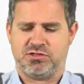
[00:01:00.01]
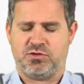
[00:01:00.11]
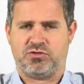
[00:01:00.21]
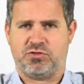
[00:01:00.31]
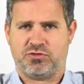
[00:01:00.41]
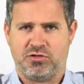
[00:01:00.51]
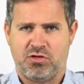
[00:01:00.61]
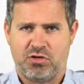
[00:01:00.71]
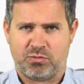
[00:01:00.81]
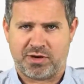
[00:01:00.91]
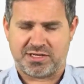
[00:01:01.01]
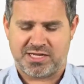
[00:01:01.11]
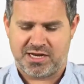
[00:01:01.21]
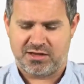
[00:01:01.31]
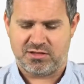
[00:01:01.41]
Those are those long
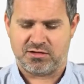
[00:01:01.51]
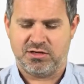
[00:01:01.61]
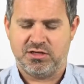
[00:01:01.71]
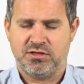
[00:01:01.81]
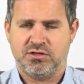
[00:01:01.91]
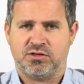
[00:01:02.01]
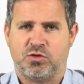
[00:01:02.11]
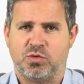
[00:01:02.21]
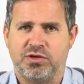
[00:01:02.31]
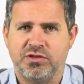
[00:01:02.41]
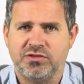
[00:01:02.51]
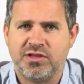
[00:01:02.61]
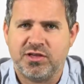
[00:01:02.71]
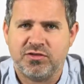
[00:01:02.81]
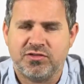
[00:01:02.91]
rectangular grills
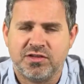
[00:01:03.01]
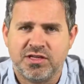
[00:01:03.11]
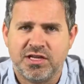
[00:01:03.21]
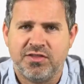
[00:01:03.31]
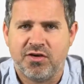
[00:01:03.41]
that you'll see in the